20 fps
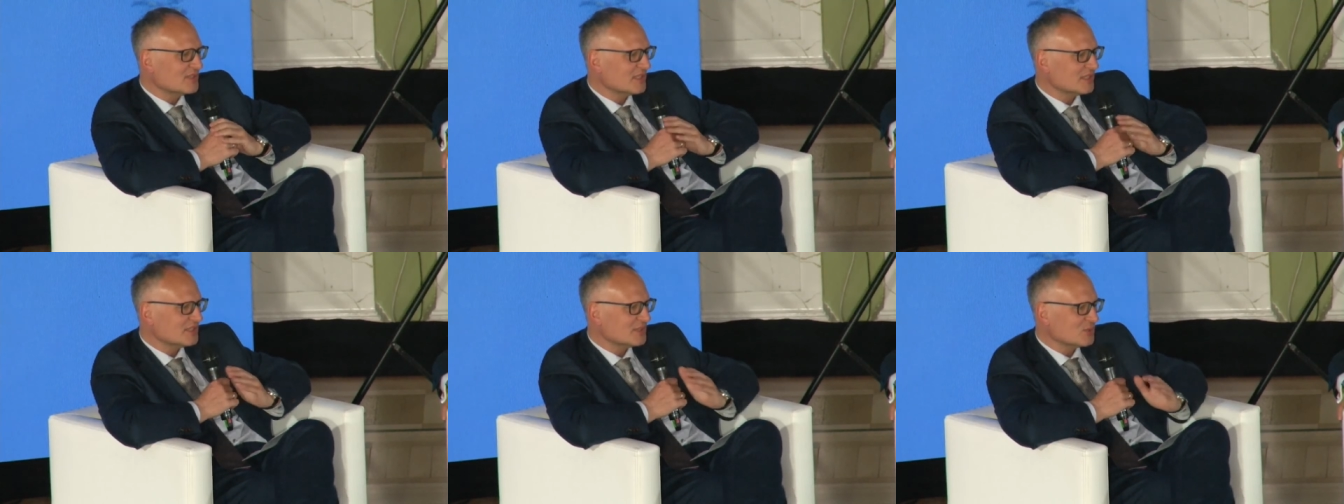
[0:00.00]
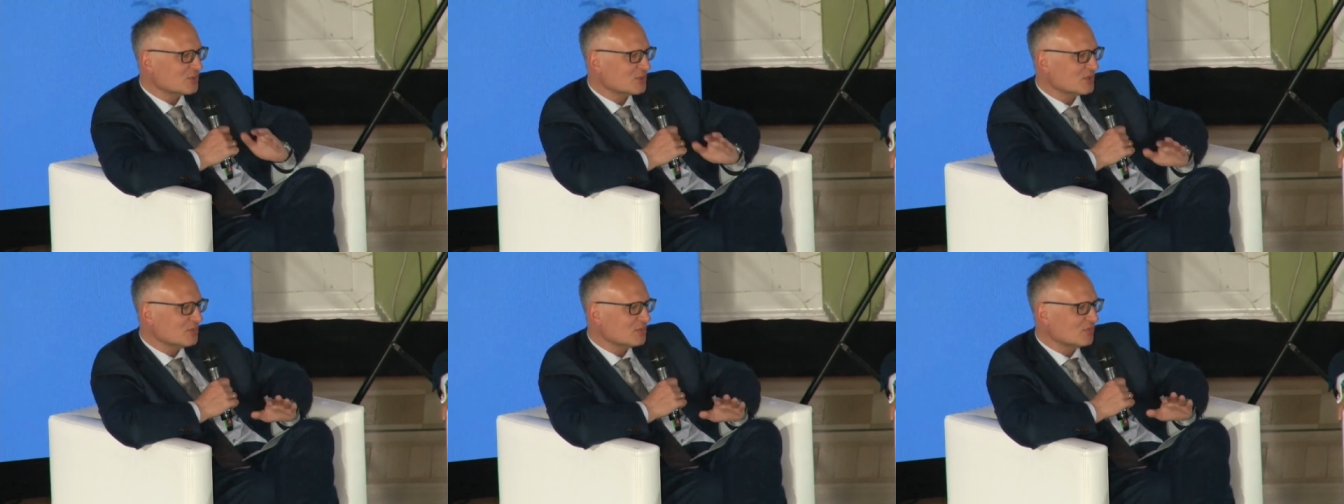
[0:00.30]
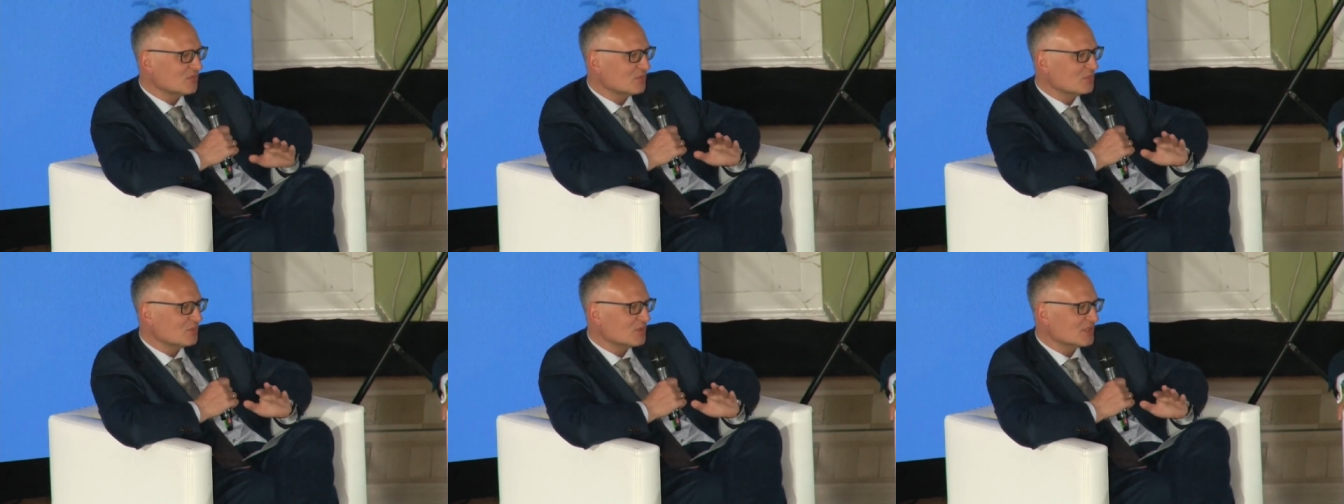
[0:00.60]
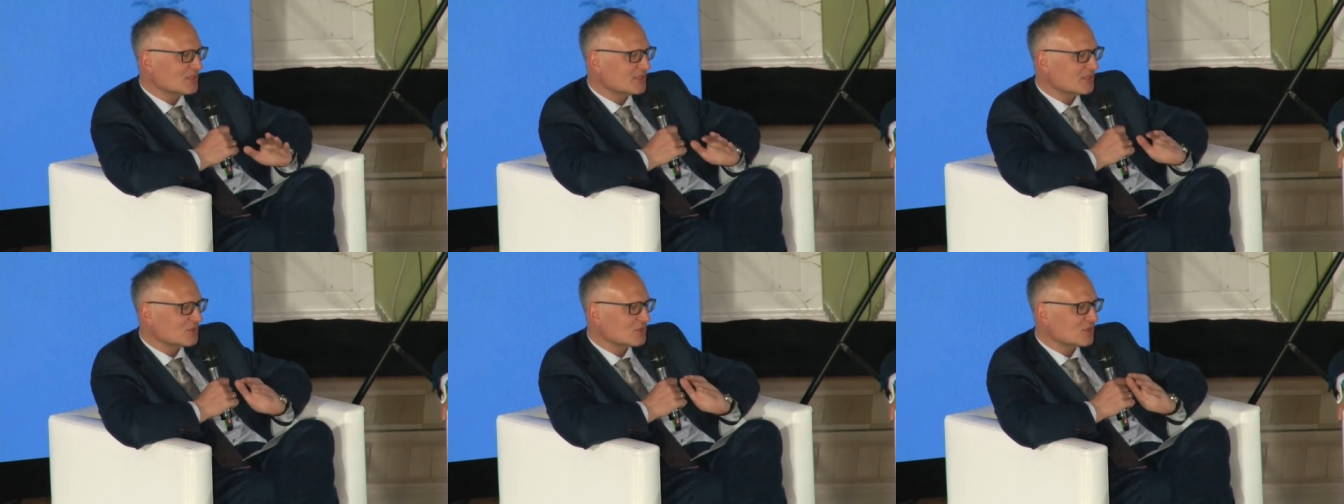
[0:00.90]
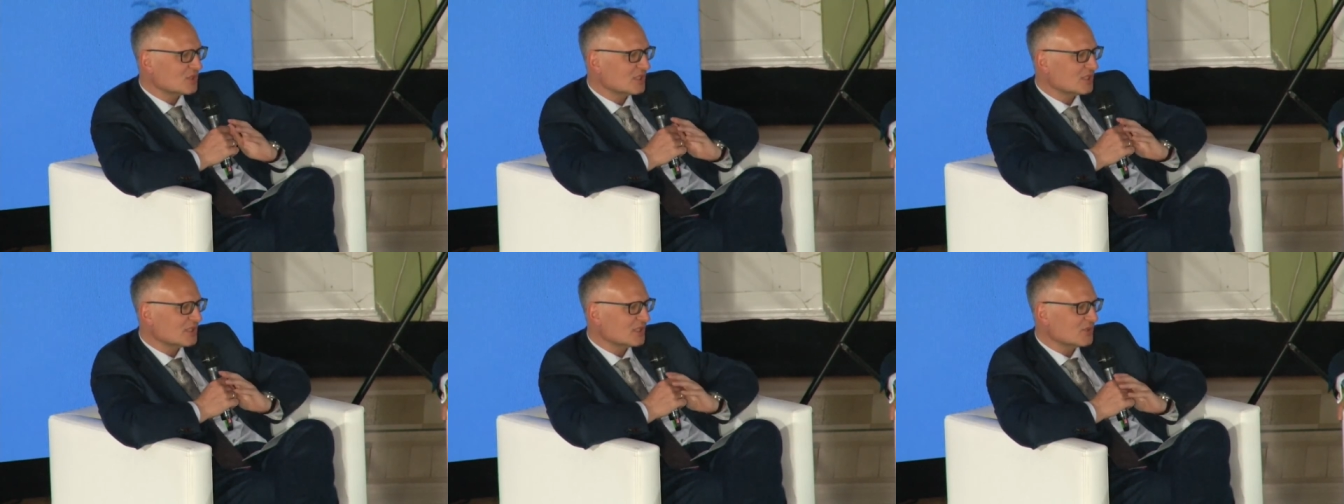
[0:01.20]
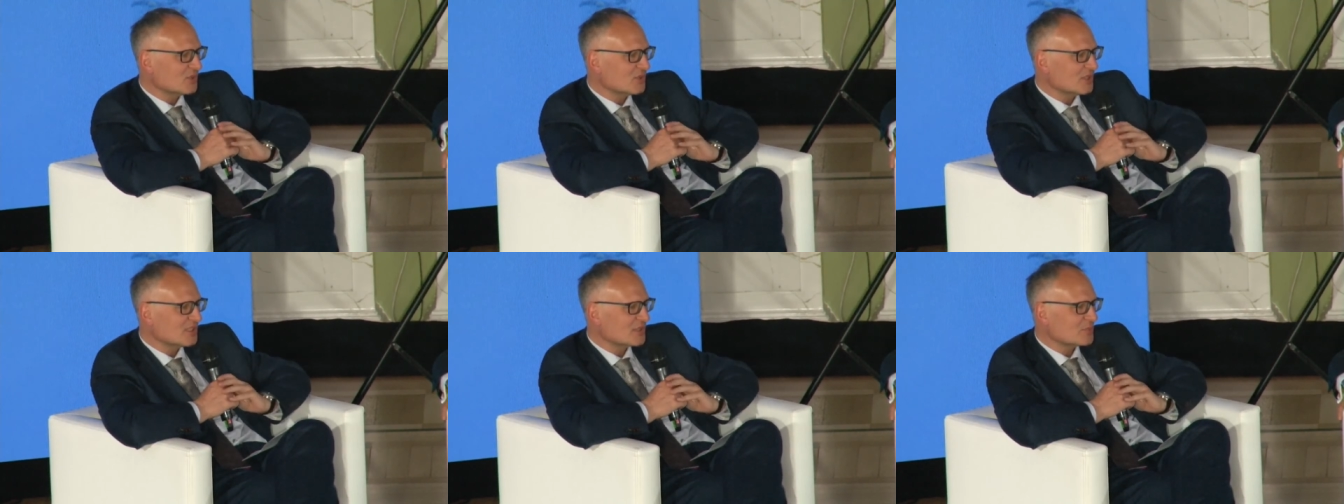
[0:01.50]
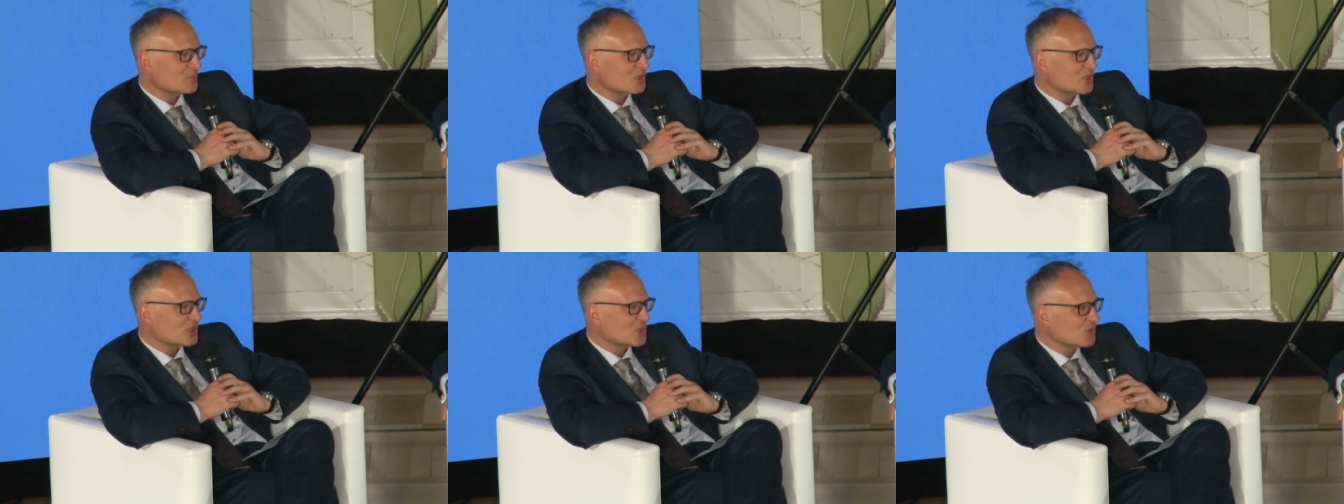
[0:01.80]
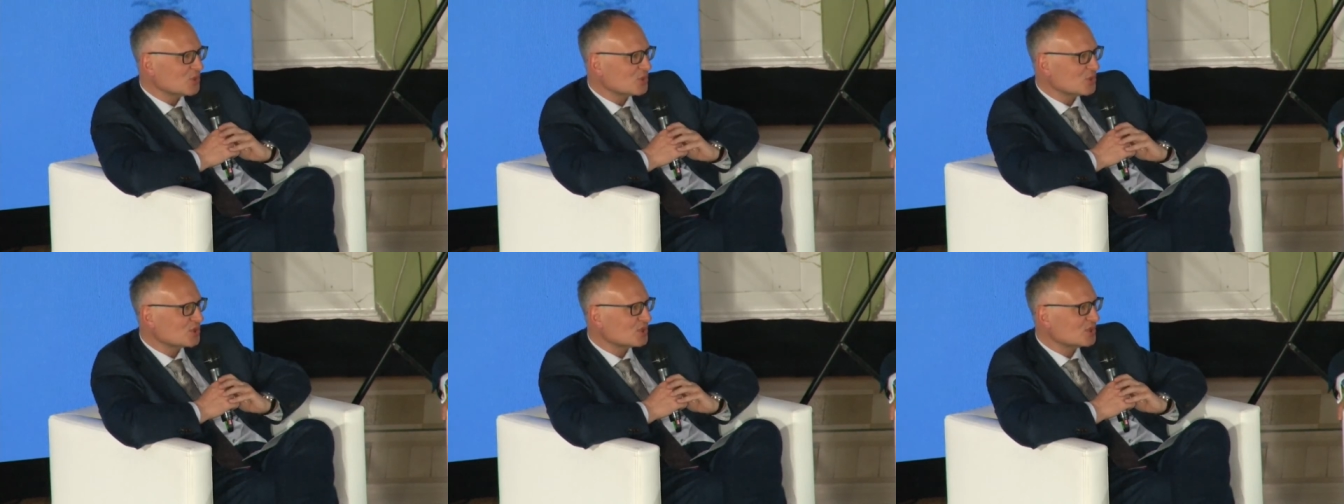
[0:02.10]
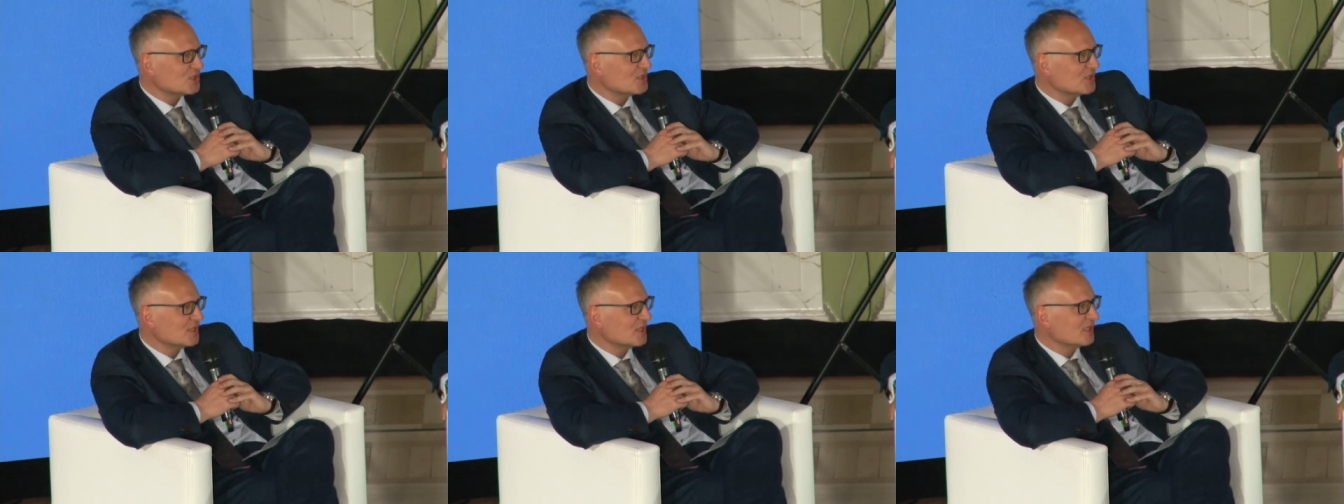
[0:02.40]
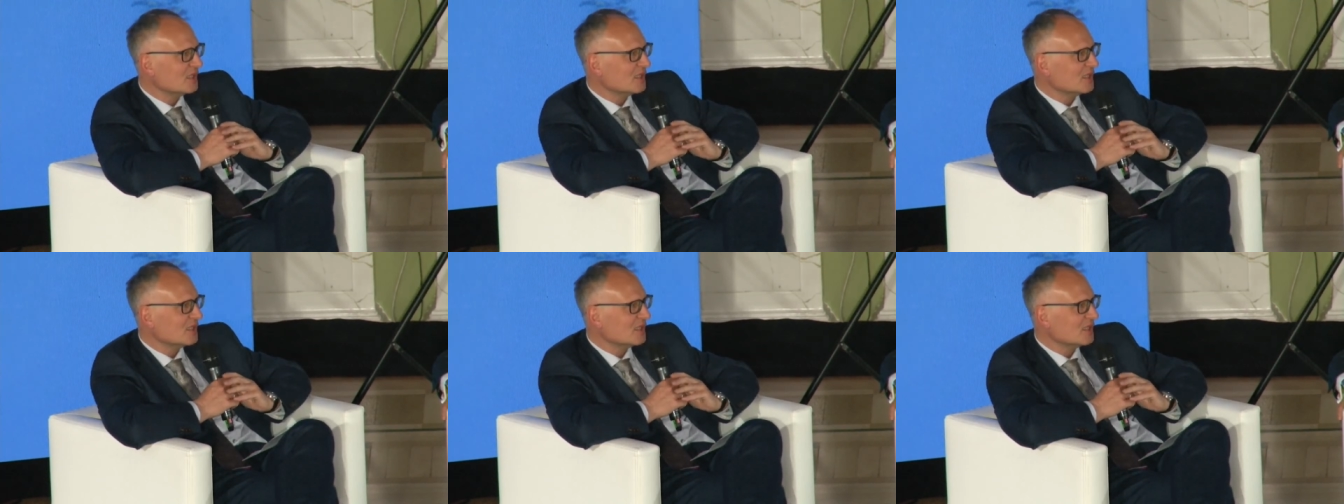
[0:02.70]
I think one of the biggest problems of today's